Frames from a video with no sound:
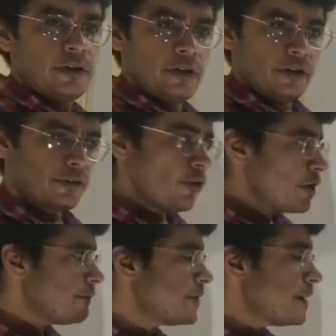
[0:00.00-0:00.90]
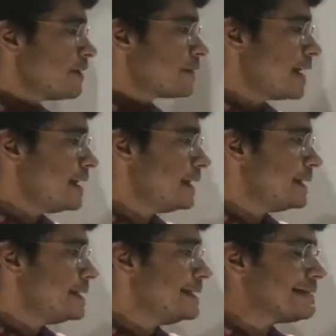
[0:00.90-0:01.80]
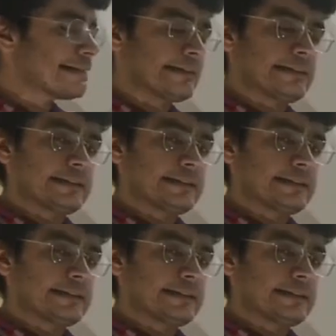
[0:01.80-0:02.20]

So if there is any lesion